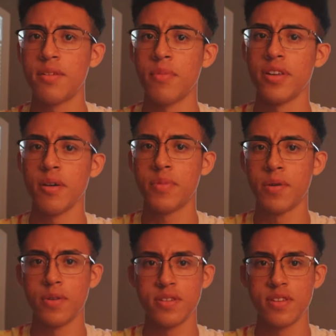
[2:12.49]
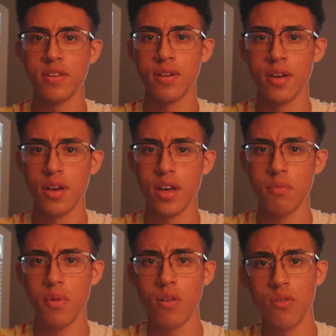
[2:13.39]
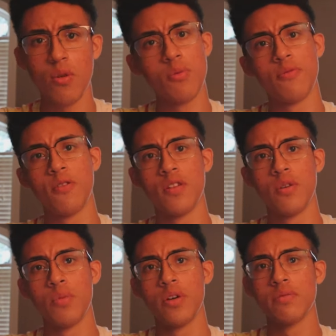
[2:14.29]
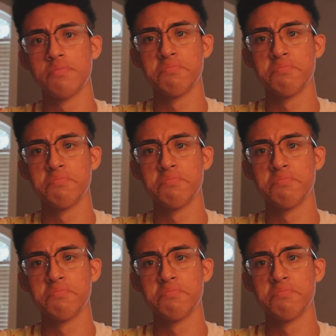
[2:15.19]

He might not be able to see my dorm for a little bit.